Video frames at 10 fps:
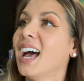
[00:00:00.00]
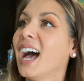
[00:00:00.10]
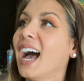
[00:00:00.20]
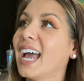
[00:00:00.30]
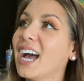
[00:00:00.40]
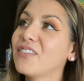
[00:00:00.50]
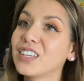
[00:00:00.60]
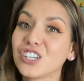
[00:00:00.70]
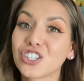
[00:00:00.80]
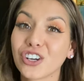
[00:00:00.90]
I have the
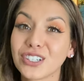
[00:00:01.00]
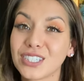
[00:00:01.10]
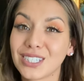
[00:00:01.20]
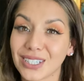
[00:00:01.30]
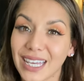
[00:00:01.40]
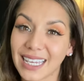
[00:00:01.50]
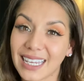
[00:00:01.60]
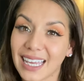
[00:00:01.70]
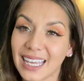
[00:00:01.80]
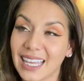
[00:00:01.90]
insurance to like
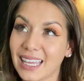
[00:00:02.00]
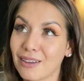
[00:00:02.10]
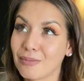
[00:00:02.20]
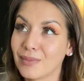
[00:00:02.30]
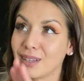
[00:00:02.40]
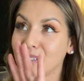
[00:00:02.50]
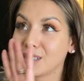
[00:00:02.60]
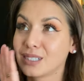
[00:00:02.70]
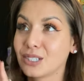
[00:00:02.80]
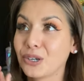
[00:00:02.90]
get him
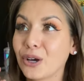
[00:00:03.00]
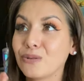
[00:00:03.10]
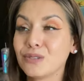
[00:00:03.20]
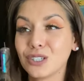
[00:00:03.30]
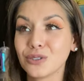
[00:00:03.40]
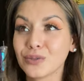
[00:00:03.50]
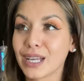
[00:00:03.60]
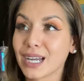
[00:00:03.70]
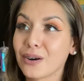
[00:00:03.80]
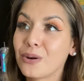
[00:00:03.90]
to go do
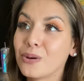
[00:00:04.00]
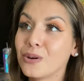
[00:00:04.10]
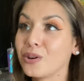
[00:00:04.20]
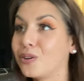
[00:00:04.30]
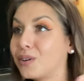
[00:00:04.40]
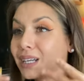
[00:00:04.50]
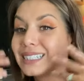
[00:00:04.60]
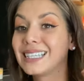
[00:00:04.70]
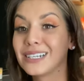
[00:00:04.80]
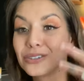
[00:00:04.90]
like a whole
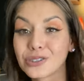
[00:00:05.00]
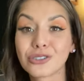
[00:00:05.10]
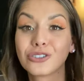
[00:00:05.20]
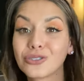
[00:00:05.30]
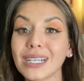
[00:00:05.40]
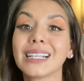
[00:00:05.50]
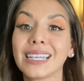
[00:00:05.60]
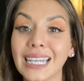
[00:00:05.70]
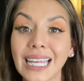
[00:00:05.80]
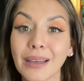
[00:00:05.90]
dental surgery
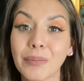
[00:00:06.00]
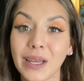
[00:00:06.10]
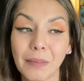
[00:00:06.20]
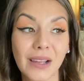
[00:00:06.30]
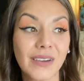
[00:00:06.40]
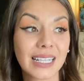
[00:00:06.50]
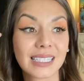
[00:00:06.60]
cleaning, but my vet's